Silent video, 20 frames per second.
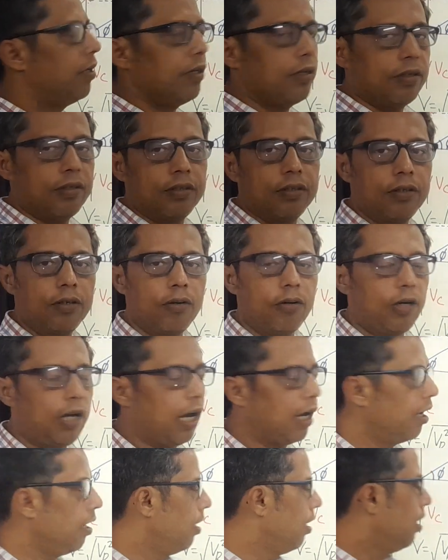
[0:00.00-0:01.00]
period.
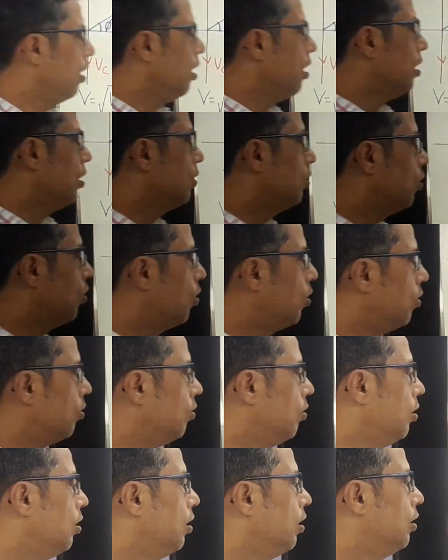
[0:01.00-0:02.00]
Okay.
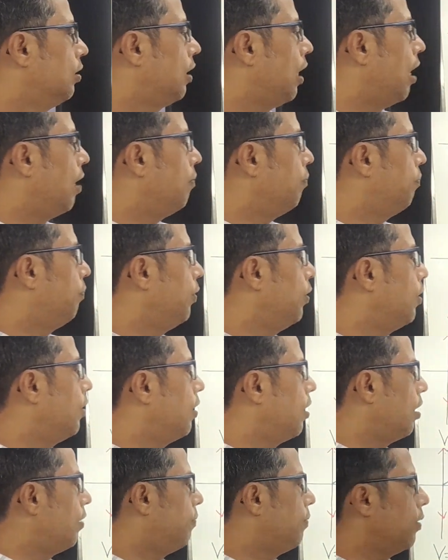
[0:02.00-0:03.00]
So time
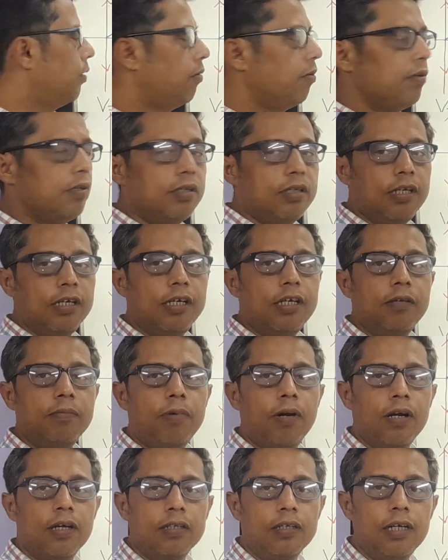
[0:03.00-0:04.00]
period and frequency
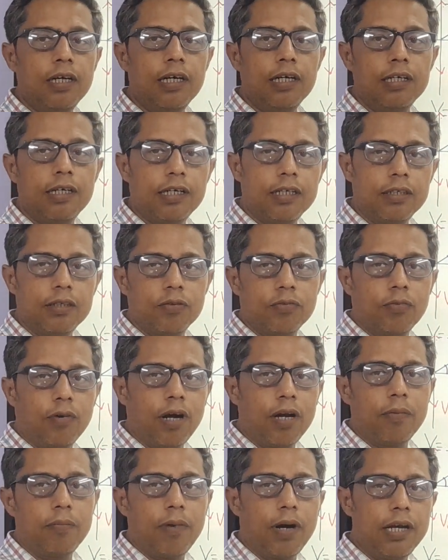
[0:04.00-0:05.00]
inversely related
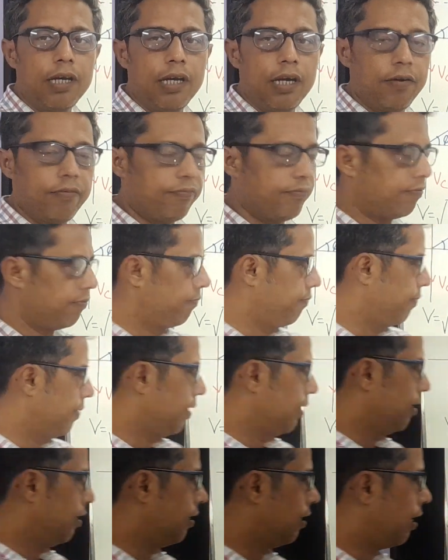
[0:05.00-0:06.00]
1 by f,
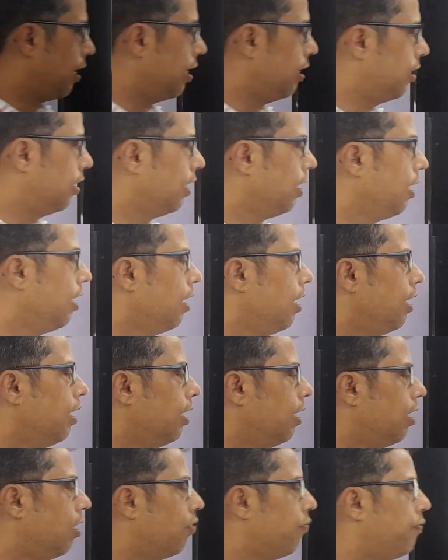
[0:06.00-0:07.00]
right?
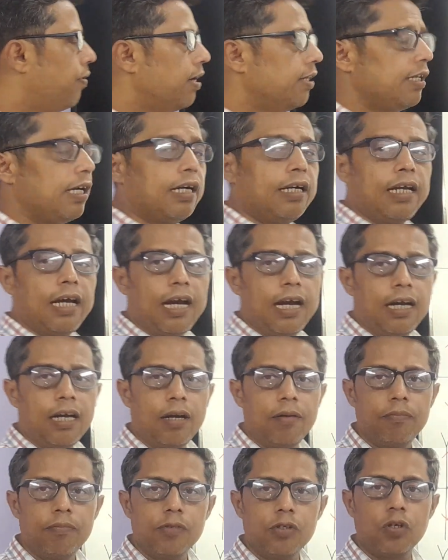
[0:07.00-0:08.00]
Now phasor
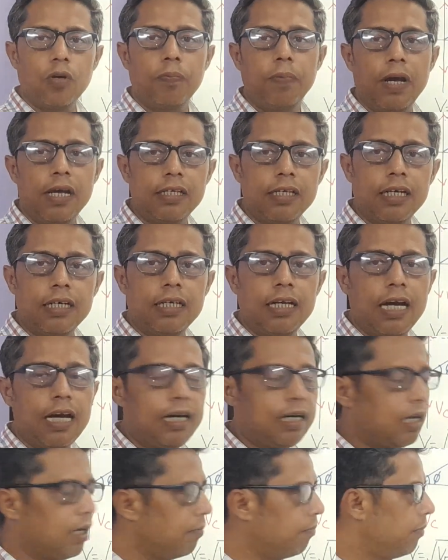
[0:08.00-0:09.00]
diagram. So phasor
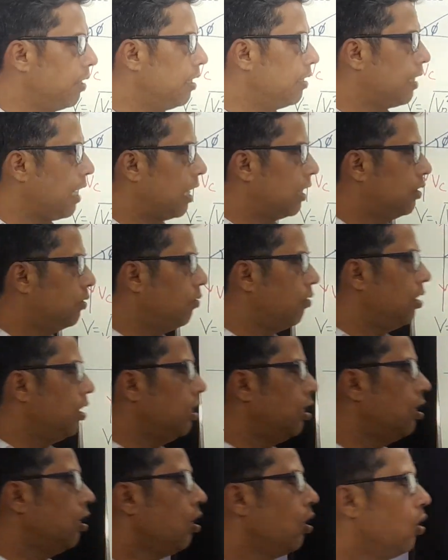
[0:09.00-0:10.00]
diagram is
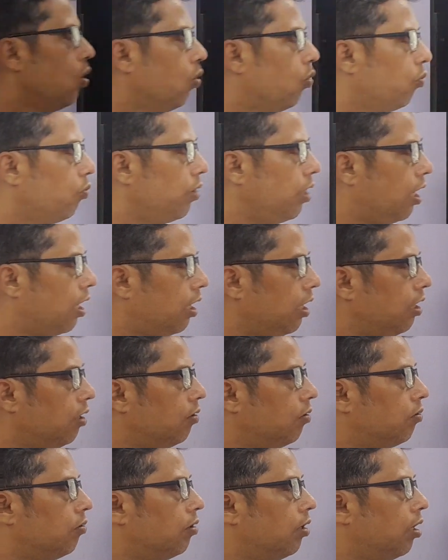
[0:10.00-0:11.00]
actually we
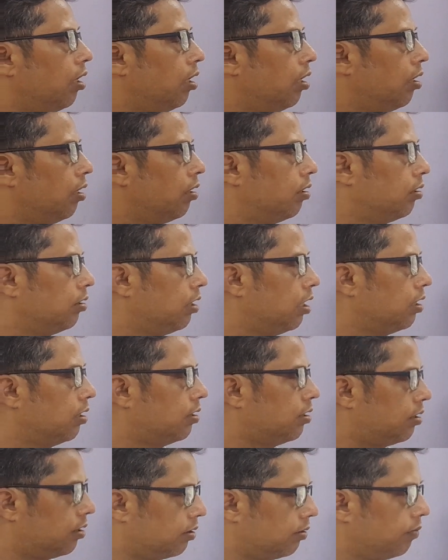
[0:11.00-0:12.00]
are
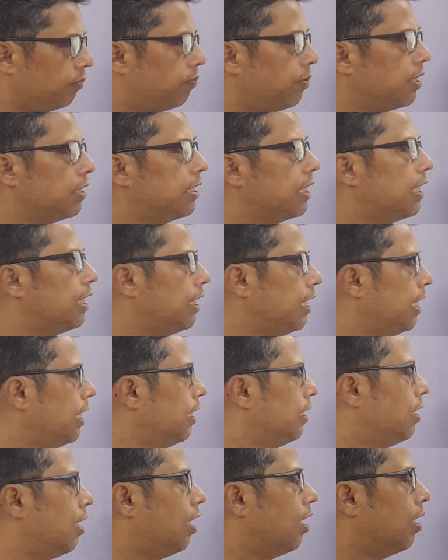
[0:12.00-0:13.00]
just
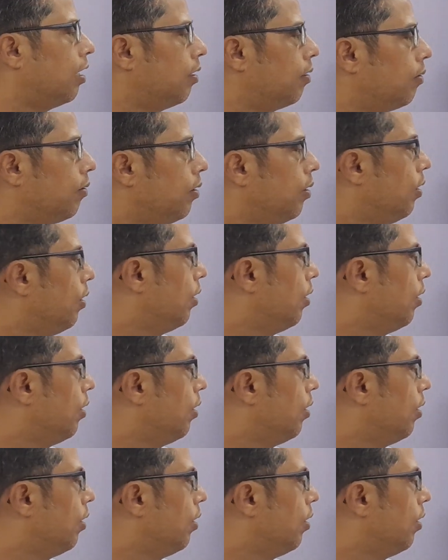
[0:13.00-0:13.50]
presenting the